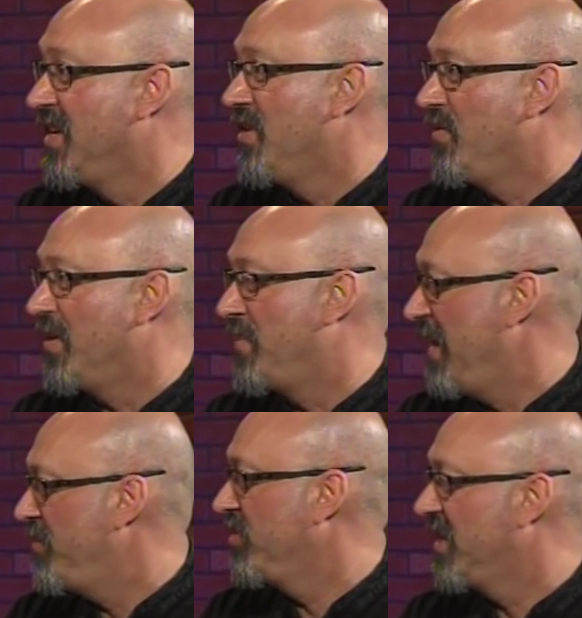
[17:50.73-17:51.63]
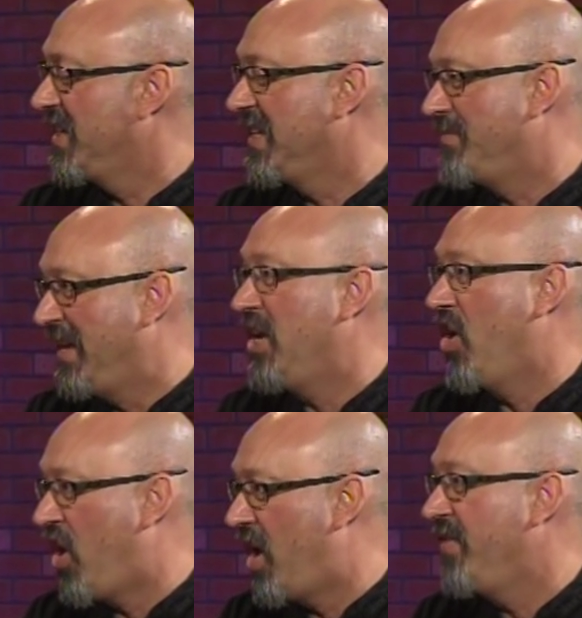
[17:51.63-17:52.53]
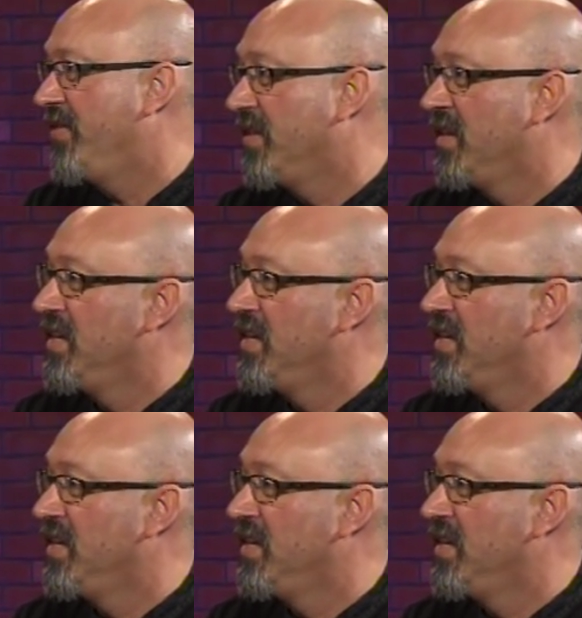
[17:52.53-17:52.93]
where people can be on